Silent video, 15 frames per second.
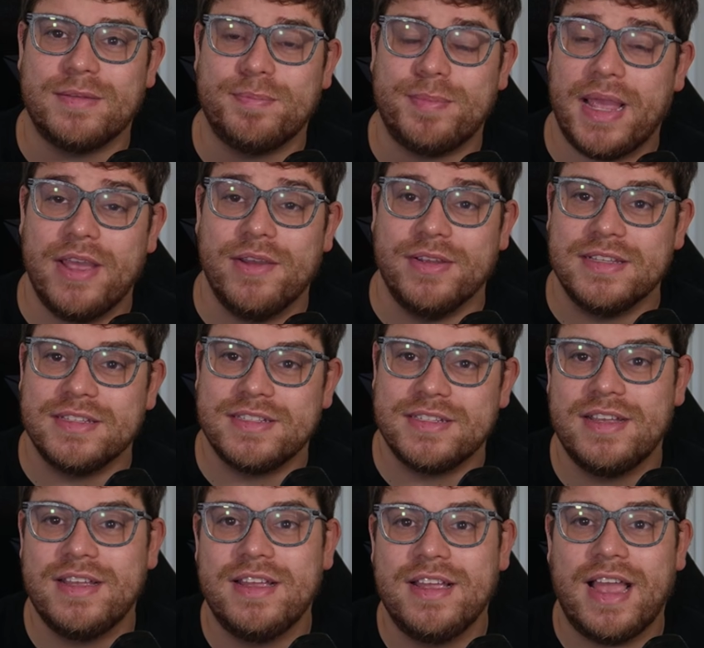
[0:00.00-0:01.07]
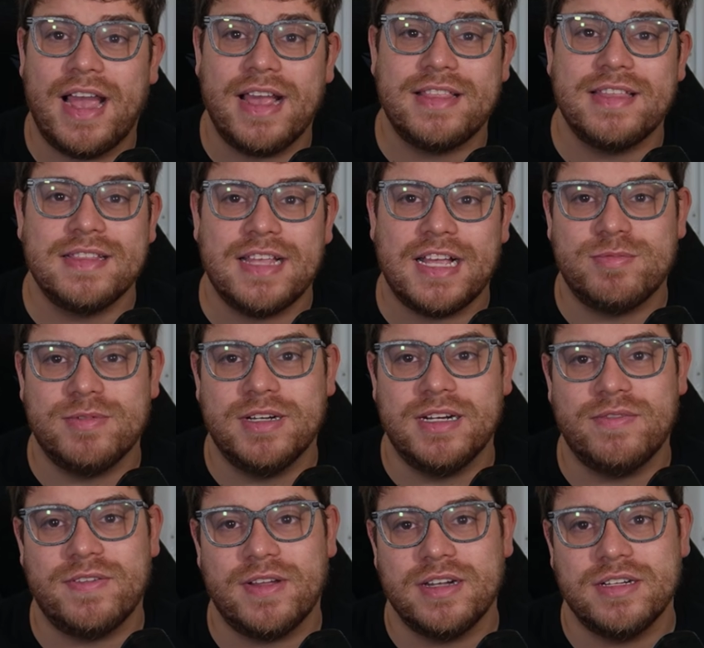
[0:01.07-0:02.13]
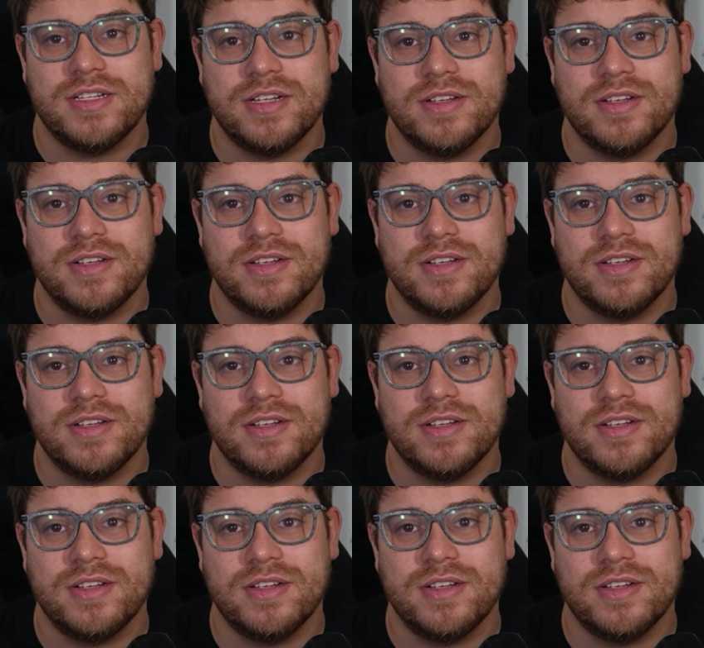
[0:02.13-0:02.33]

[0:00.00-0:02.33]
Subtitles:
parents. I think that's really fun too.